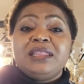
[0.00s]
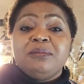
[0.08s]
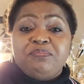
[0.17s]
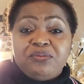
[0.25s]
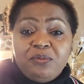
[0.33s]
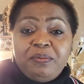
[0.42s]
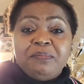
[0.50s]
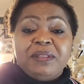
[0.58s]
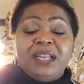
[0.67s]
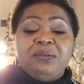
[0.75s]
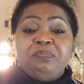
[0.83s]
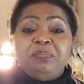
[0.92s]
the problem
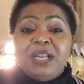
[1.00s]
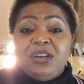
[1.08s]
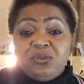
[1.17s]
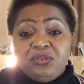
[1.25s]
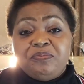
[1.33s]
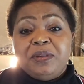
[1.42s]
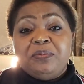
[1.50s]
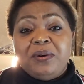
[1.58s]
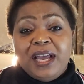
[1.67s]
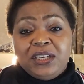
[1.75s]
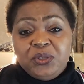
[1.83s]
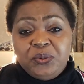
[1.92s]
that a lot of
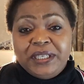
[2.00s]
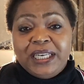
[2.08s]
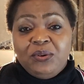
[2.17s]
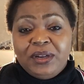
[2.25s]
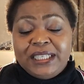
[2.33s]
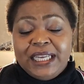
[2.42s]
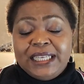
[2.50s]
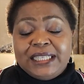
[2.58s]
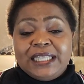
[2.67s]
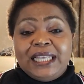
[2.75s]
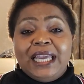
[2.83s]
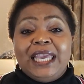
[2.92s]
people are doing
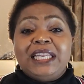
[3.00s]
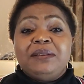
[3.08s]
nowadays they're